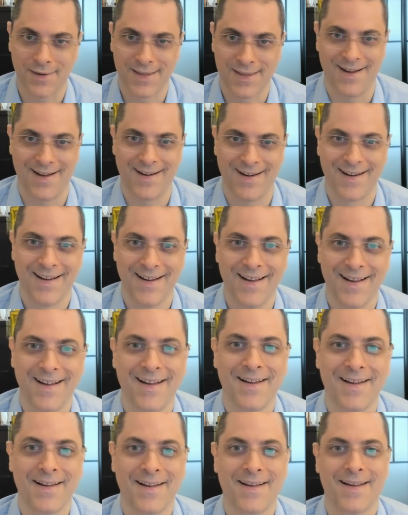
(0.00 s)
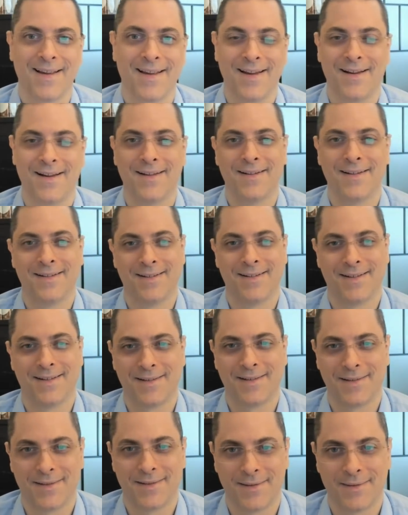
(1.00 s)

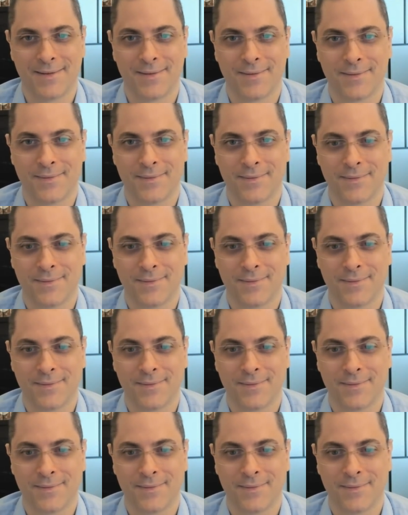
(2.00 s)
This person isn't speaking.